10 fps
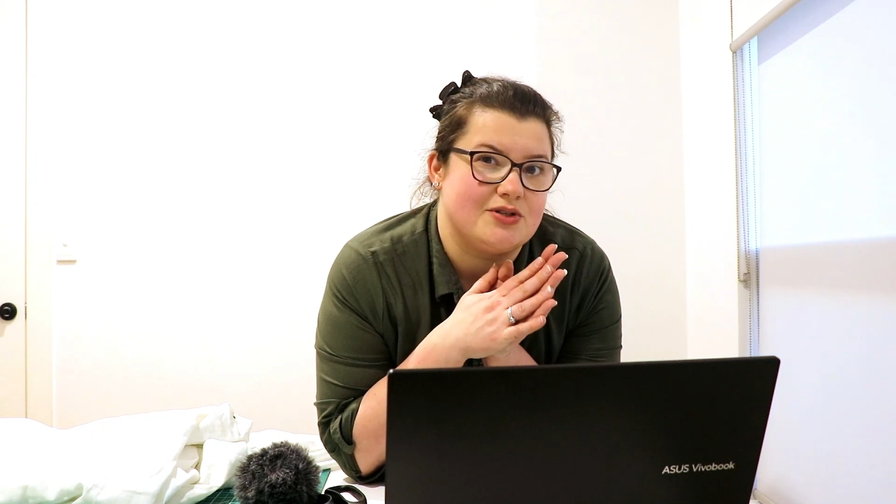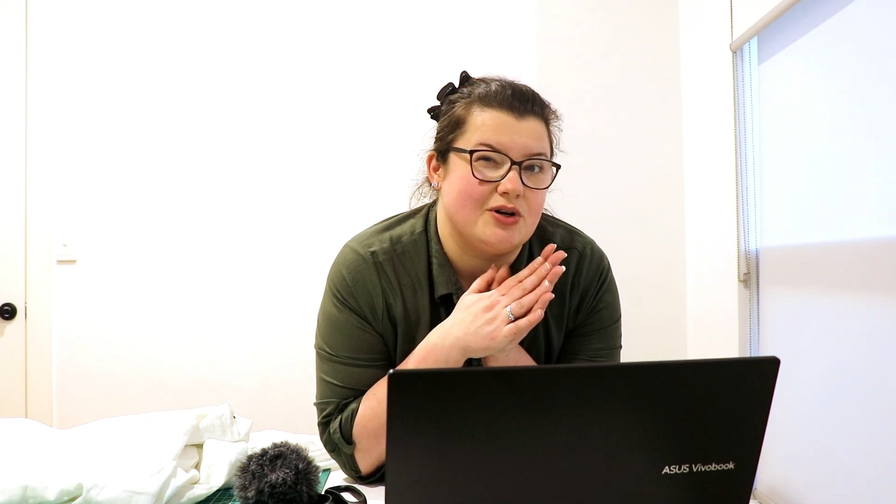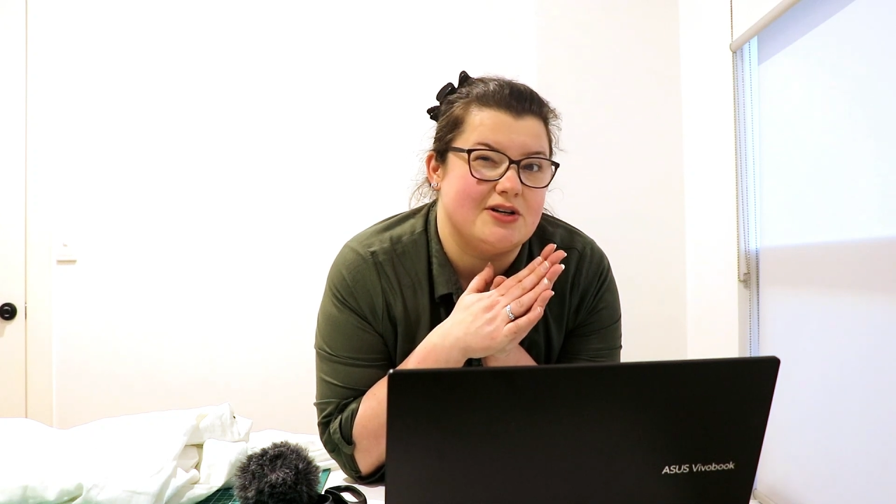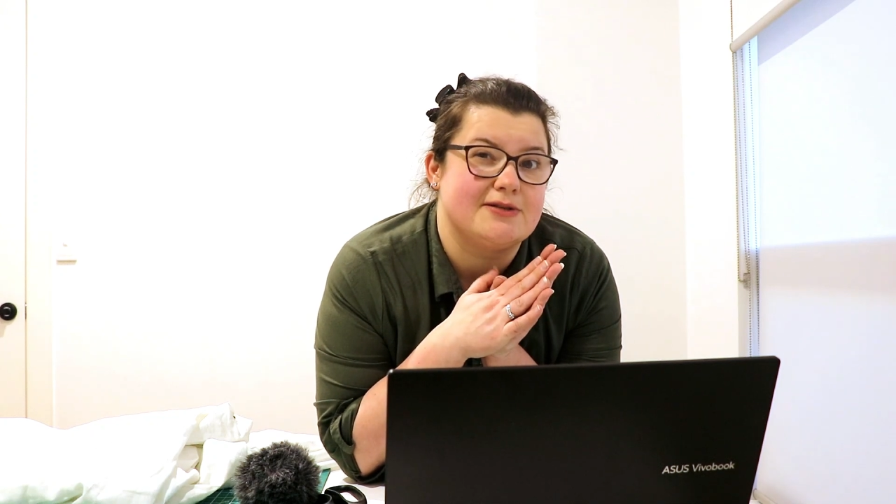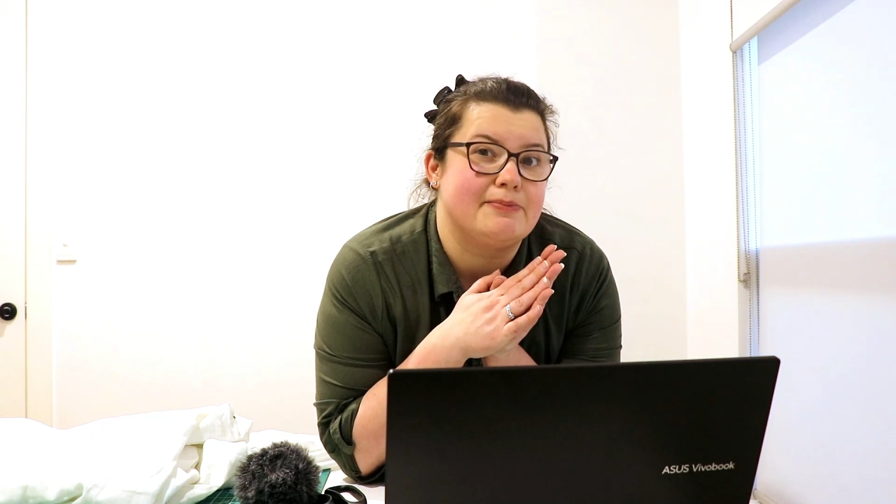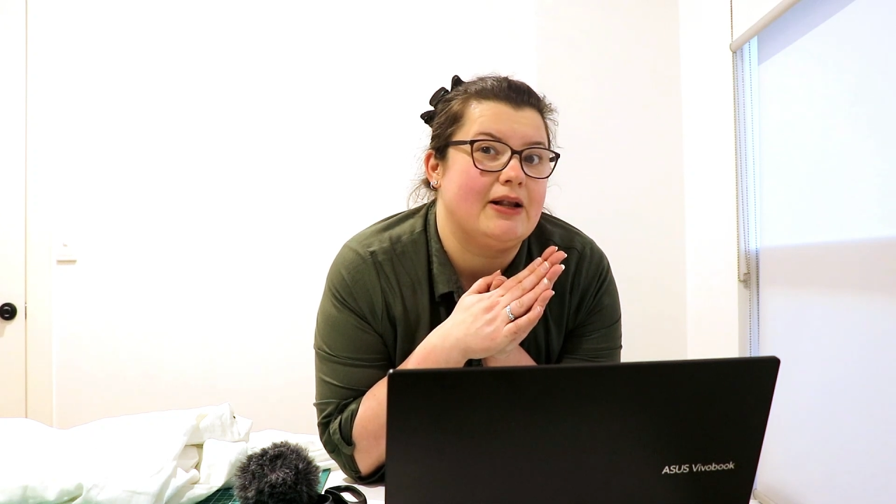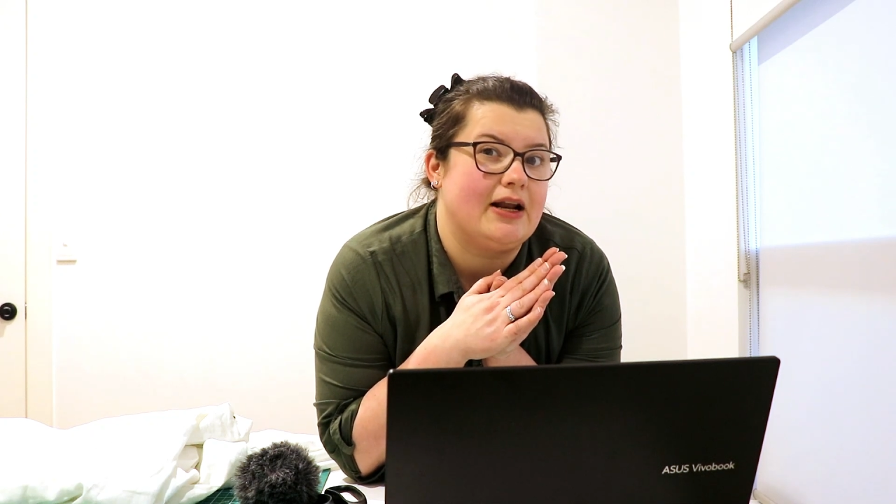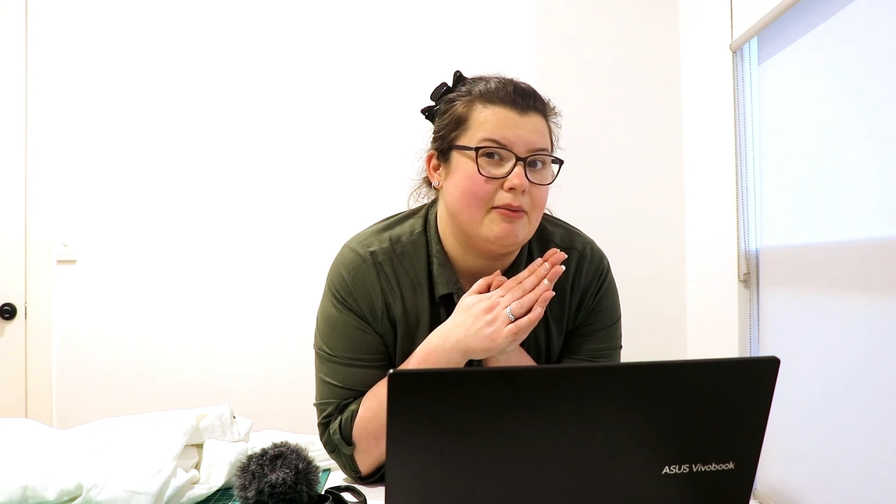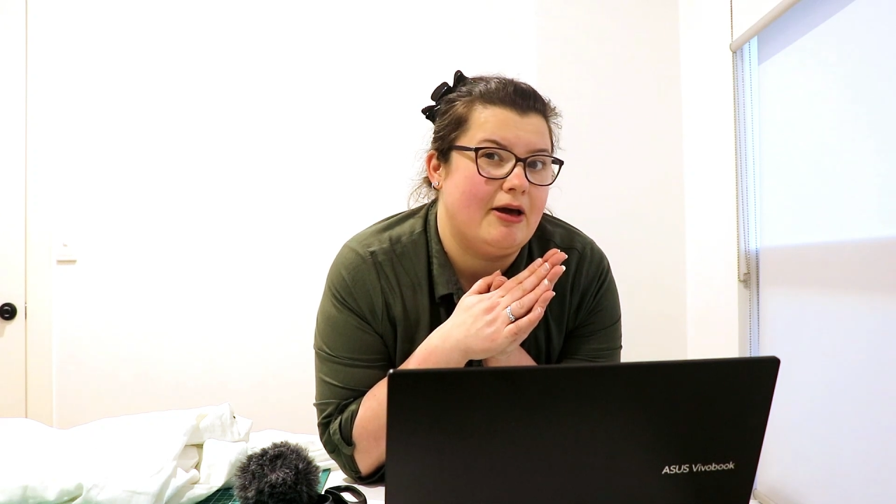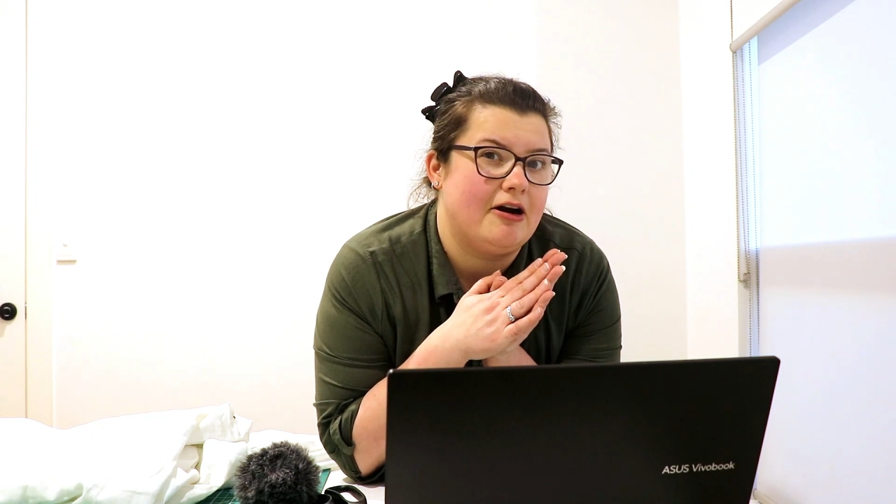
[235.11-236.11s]
known as
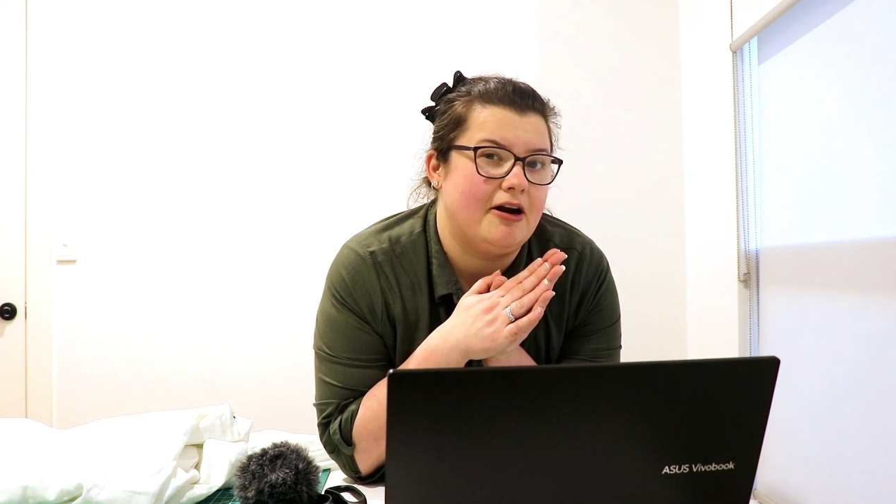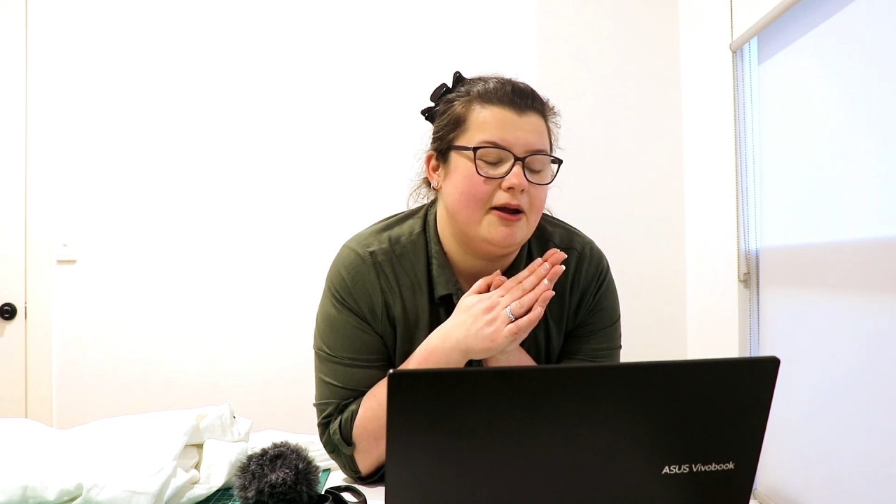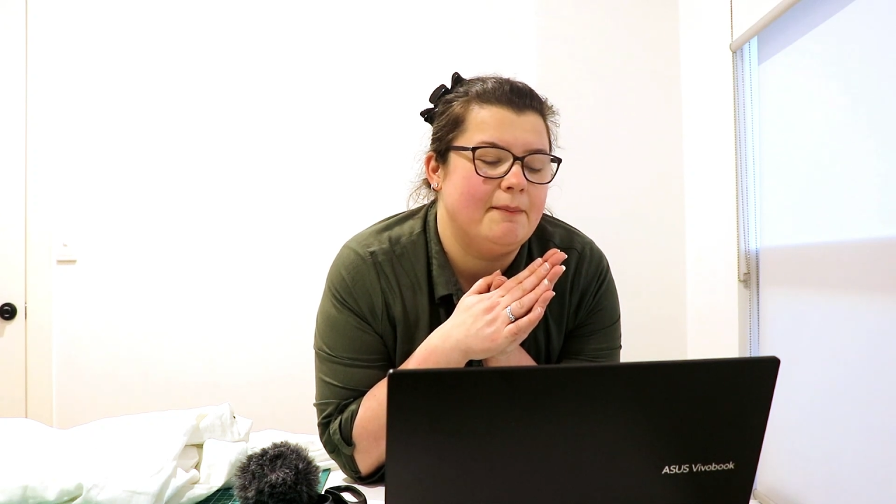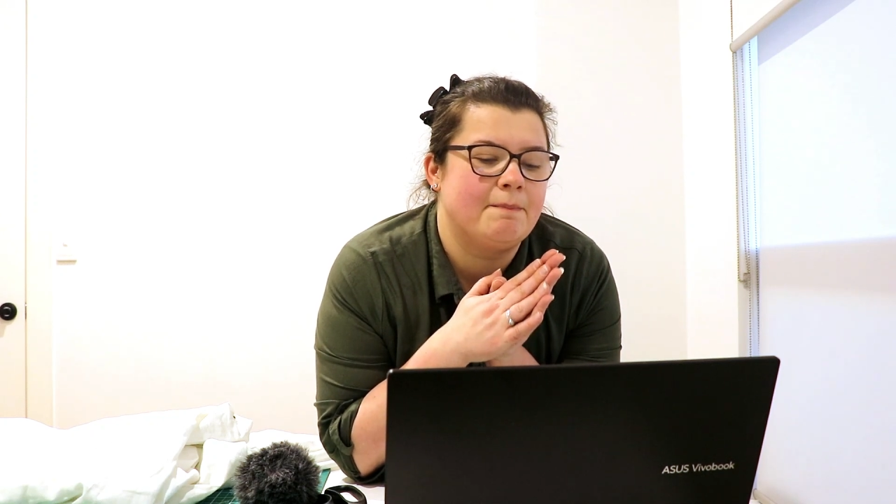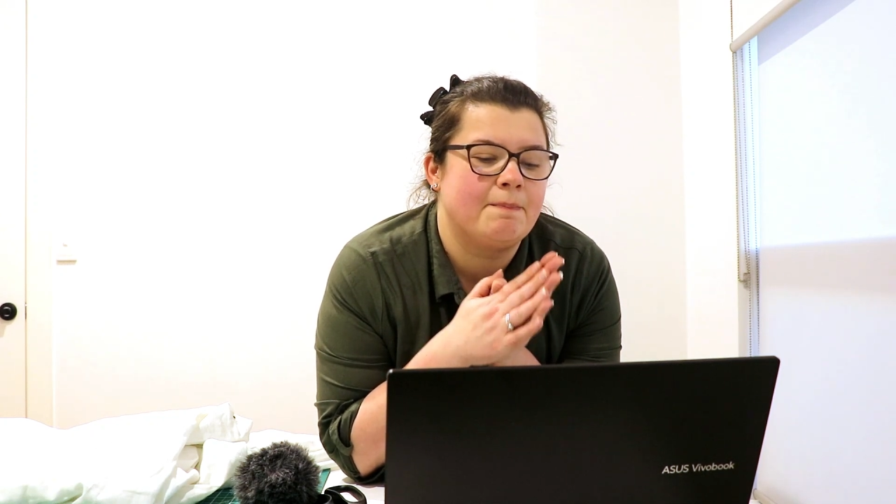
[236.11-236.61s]
Bloody Mary.